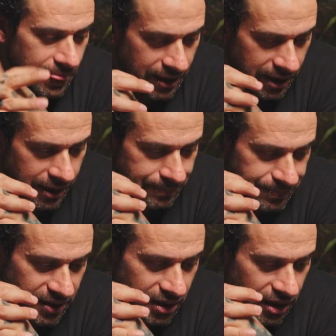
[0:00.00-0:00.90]

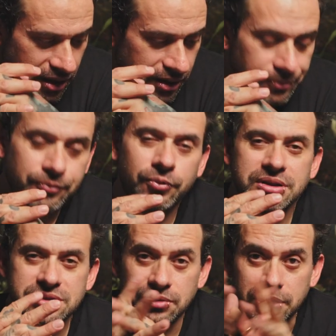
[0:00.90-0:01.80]
and
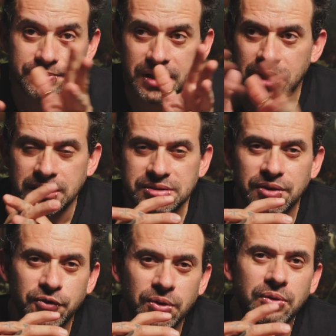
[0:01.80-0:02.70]
so on. So
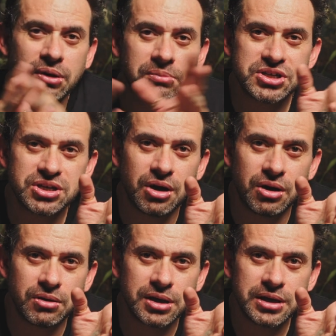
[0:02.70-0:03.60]
if you want one machine
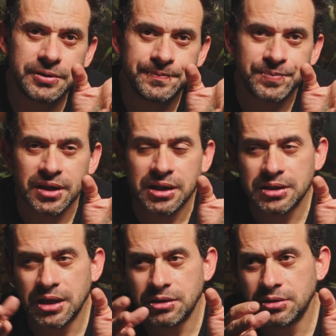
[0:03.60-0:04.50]
only,
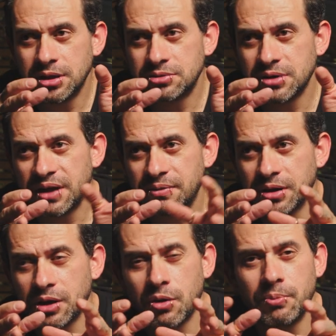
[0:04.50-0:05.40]
then you need to have
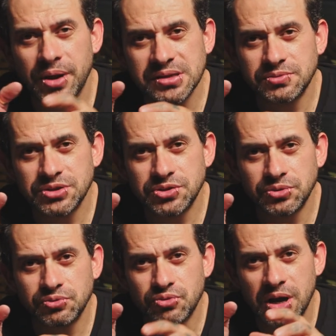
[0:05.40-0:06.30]
a compressor which
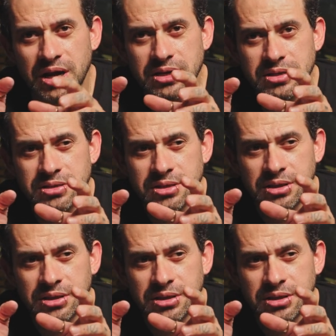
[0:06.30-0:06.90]
will run